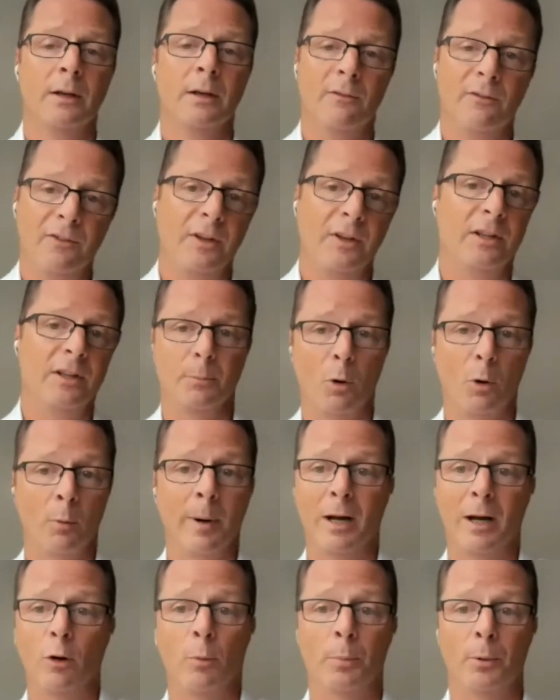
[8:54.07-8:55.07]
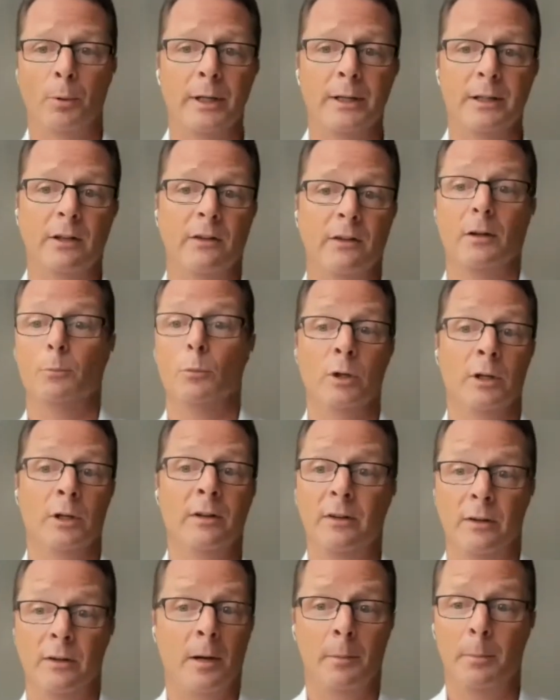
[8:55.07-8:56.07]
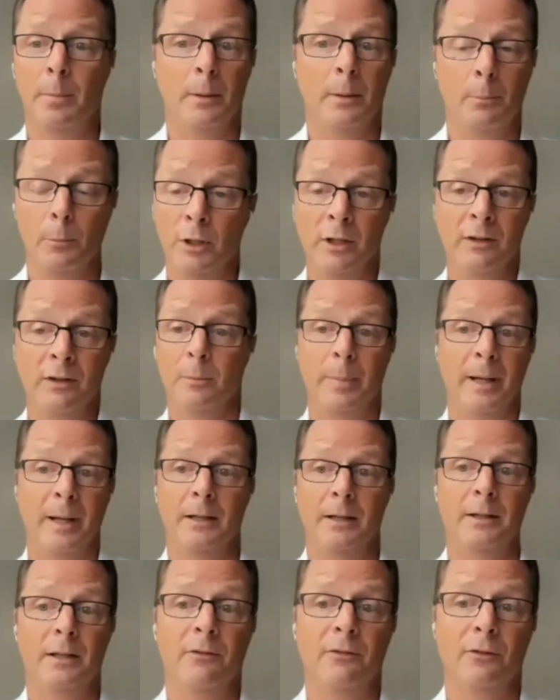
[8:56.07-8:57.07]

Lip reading: fixed mobile operators and municipality